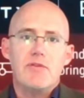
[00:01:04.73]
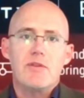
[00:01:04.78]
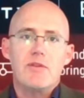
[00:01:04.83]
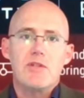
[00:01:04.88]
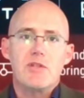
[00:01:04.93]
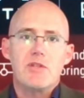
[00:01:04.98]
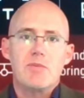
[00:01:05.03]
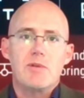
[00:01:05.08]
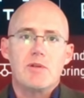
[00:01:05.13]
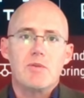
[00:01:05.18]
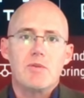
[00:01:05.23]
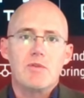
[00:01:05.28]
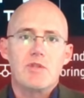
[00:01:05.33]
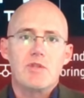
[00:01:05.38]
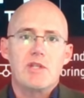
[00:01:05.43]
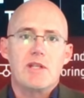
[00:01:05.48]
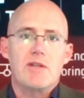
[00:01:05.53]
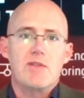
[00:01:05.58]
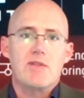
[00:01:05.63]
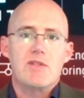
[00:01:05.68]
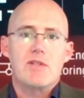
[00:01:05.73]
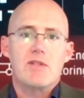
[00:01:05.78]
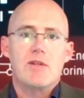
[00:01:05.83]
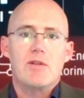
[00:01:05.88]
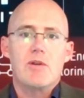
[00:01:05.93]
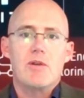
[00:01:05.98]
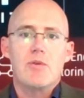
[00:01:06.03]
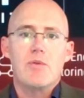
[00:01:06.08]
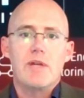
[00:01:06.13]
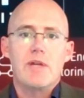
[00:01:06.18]
First, we are launching our
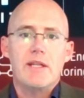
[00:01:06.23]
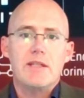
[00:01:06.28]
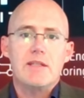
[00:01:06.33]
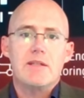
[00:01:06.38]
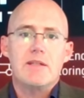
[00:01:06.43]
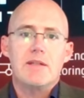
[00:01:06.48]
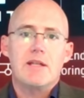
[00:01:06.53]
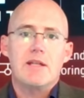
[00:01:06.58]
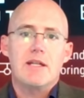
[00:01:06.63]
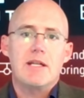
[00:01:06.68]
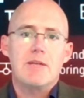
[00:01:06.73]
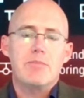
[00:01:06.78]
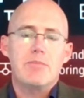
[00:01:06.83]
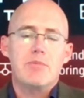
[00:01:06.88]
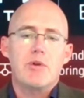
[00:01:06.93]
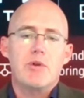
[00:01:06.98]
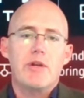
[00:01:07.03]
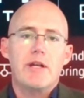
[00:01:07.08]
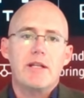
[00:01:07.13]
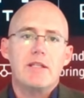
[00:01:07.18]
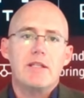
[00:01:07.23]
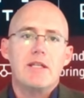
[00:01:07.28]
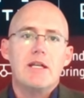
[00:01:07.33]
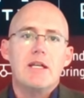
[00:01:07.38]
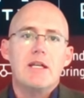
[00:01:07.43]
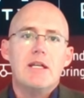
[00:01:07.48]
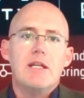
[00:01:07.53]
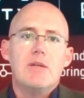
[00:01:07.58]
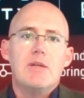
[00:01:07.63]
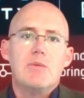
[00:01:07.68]
Solar Red product,
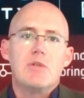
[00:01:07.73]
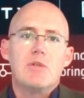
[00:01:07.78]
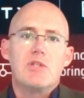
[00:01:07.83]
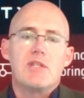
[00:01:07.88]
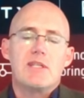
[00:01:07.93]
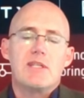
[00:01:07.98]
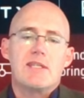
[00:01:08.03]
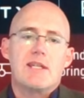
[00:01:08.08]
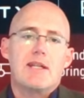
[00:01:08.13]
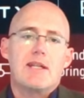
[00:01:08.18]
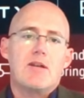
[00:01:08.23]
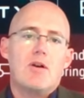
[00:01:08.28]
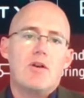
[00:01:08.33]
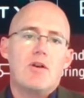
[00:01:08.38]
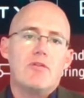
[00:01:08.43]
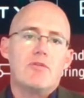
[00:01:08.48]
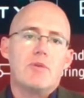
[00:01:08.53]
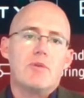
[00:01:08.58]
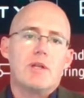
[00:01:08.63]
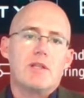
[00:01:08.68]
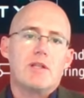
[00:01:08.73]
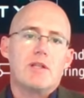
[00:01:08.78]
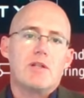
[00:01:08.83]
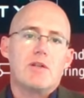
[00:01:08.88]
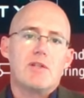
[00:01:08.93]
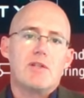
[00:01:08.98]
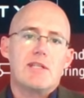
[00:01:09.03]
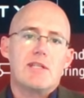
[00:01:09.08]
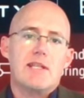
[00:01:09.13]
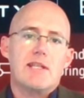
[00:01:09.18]
which is a HalfWatt
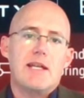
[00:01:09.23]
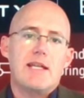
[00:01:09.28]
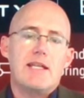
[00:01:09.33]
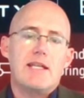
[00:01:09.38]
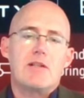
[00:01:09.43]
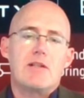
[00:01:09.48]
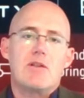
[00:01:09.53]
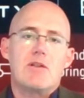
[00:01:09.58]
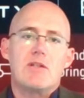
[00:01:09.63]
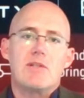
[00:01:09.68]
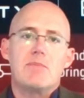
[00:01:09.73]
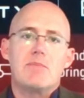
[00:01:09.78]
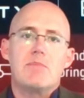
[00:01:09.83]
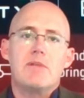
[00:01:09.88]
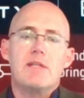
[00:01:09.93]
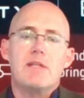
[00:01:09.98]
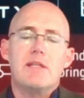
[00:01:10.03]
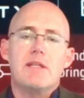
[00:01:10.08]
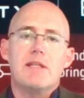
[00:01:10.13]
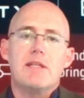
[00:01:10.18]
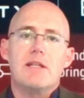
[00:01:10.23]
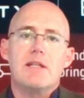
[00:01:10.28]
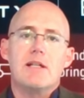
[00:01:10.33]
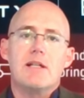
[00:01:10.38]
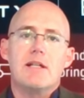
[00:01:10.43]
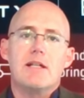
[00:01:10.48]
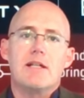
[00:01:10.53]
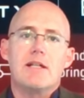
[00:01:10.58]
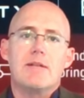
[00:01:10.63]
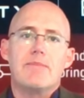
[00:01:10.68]
Class A and Class B
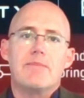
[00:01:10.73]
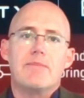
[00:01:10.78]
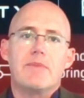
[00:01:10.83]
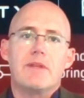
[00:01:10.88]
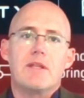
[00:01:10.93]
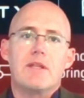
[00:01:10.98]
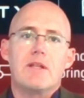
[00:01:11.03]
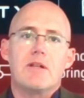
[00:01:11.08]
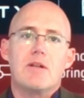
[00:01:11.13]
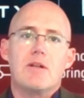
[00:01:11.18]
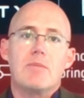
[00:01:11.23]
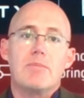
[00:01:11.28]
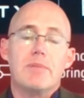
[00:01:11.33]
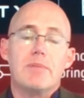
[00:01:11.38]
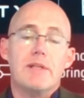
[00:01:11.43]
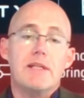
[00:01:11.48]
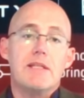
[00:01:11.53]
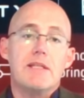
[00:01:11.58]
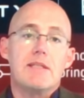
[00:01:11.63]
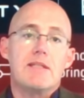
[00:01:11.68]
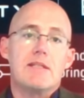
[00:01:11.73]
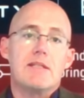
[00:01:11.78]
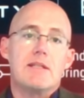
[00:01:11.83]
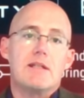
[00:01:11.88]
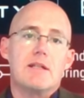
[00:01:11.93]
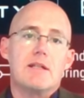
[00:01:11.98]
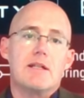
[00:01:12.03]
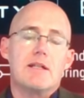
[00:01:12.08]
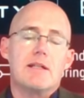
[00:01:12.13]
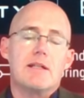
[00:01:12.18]
complete
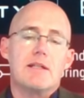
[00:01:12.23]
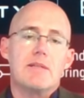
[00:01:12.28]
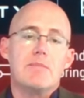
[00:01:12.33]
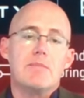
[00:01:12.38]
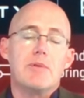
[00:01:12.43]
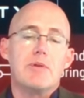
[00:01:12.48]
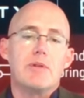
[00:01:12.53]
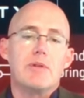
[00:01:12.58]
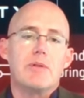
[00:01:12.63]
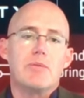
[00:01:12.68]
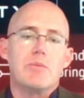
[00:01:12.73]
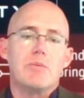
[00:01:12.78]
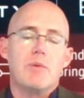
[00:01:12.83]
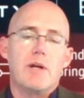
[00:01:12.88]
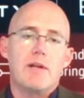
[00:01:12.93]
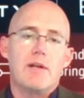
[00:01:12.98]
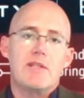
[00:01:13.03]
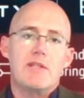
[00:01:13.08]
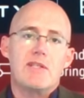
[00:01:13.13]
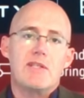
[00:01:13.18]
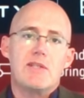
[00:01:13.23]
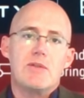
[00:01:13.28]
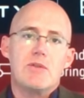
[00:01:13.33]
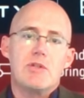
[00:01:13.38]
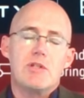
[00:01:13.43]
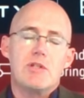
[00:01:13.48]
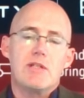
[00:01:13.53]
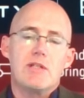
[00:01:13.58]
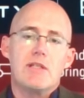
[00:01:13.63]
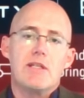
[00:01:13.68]
in-building wireless
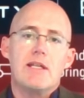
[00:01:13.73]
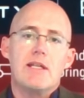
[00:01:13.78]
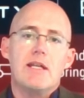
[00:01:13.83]
solution.